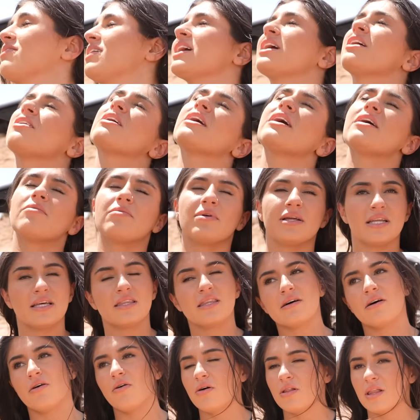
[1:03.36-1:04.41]
of like, okay, we
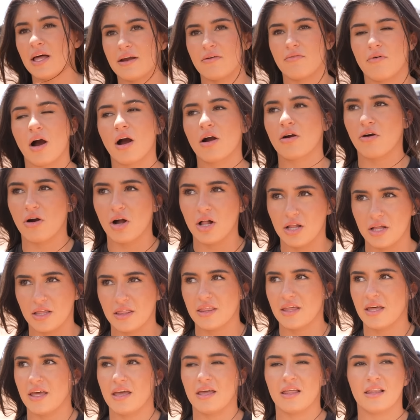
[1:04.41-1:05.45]
did the whole like rock
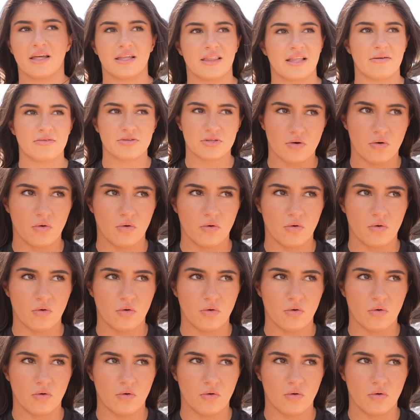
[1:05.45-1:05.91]
crawling thing. Like that was